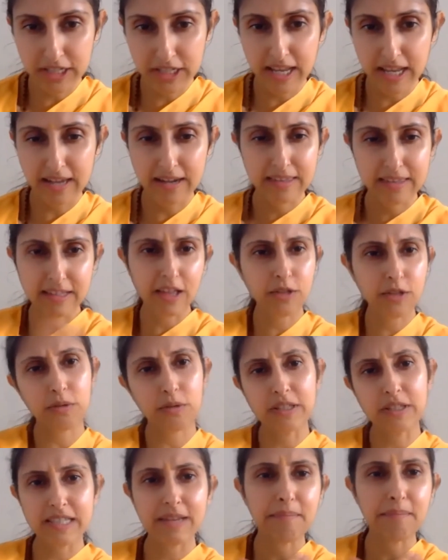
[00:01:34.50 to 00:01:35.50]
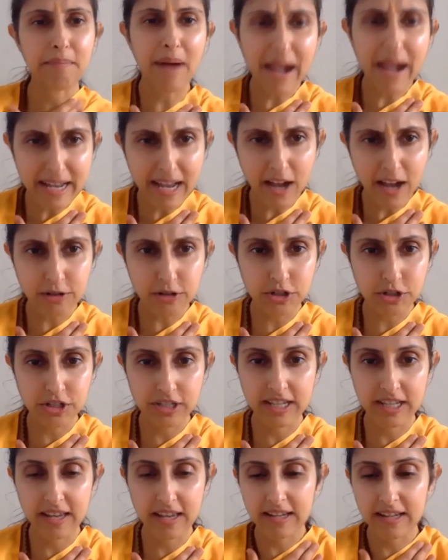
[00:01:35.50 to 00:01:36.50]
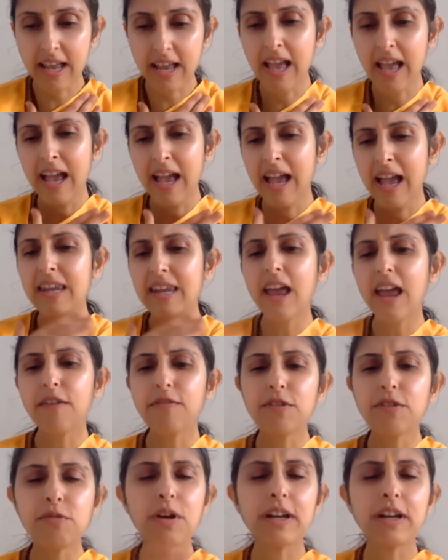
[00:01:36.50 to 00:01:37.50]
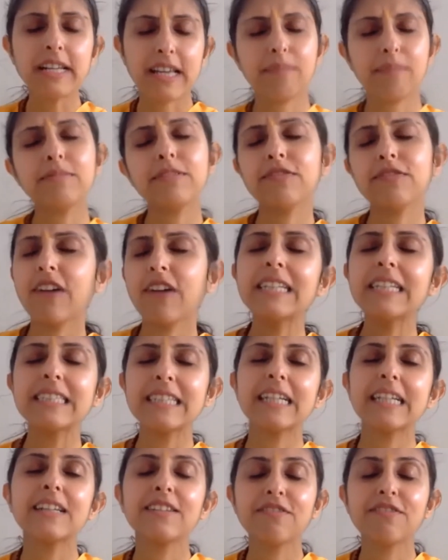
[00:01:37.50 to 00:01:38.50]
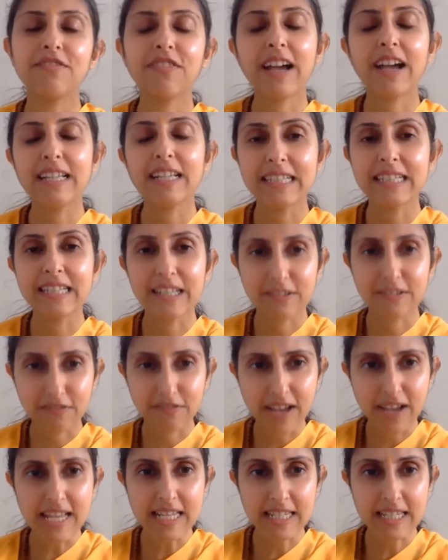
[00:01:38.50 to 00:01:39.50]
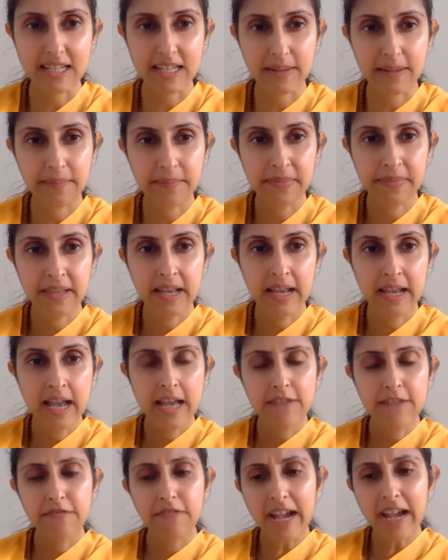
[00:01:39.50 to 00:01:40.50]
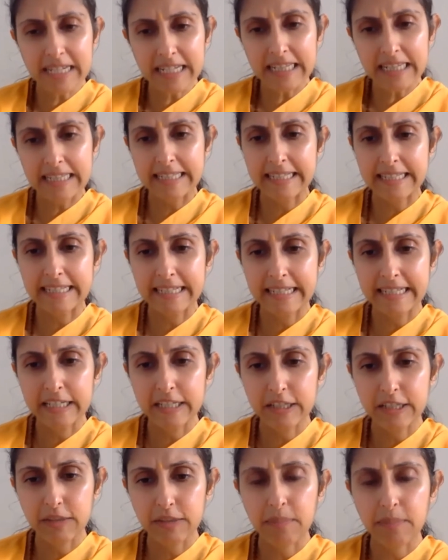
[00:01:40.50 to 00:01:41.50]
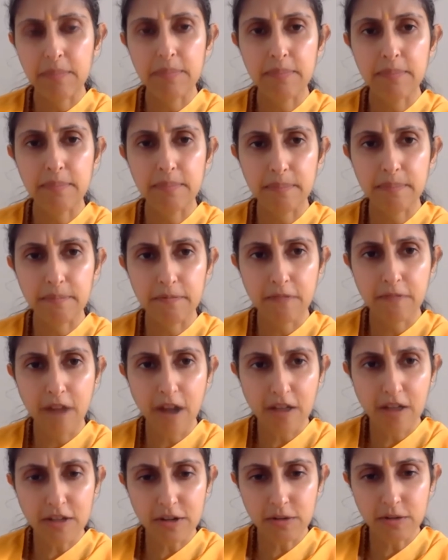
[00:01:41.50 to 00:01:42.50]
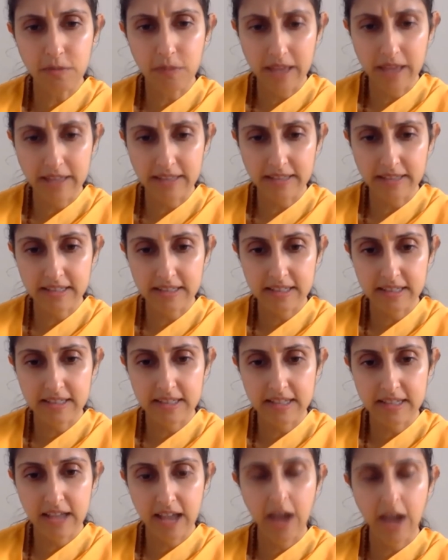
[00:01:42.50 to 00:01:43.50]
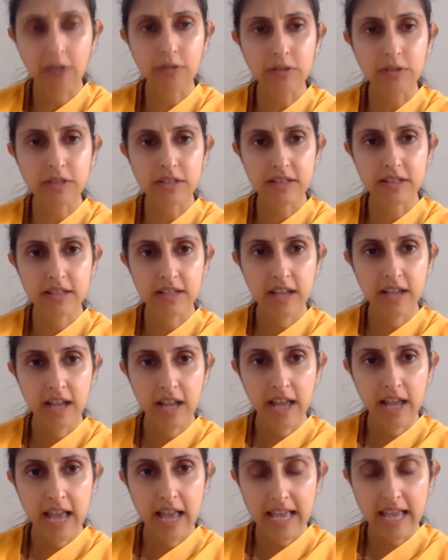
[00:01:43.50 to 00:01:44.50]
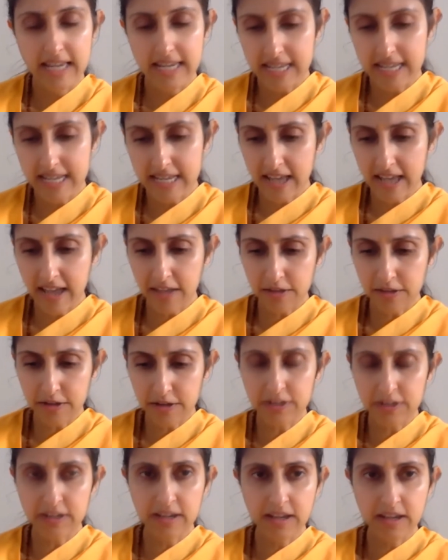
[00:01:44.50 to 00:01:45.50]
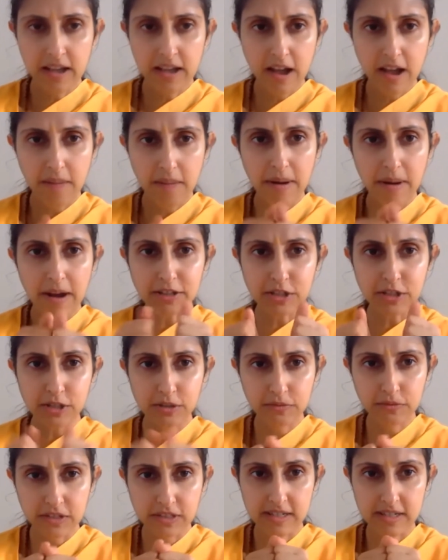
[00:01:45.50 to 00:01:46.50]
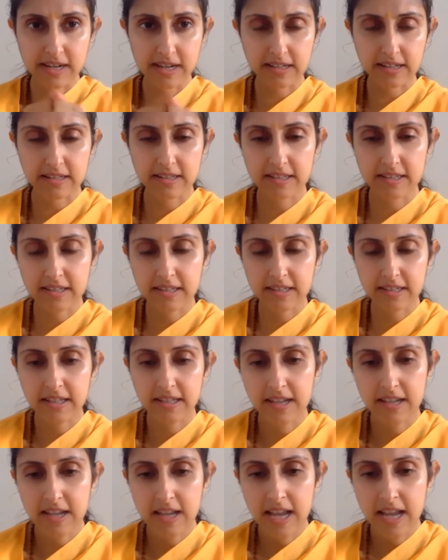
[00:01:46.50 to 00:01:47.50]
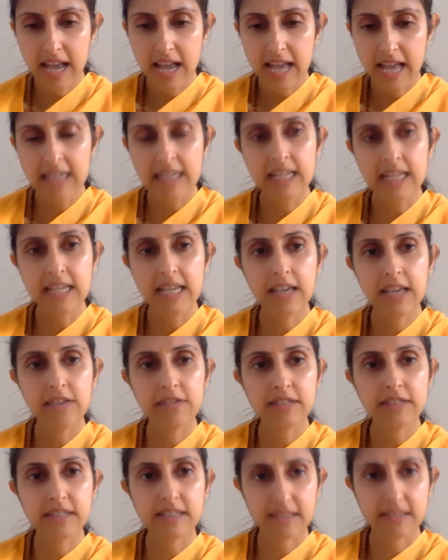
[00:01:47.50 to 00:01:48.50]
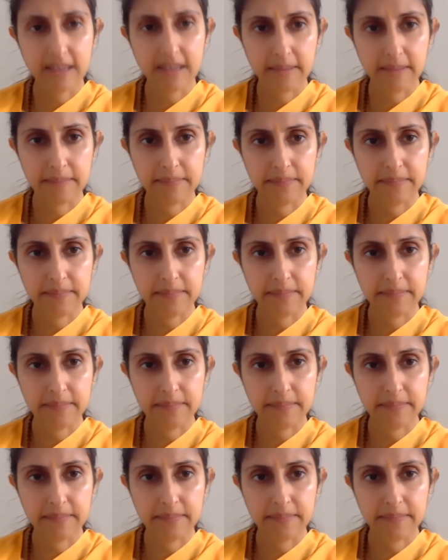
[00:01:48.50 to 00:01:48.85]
get it. The other one said, My house should get it. And everyone kept fighting and fighting and fighting. Finally, the father went out and he gathered a bunch of sticks and he gave it to them.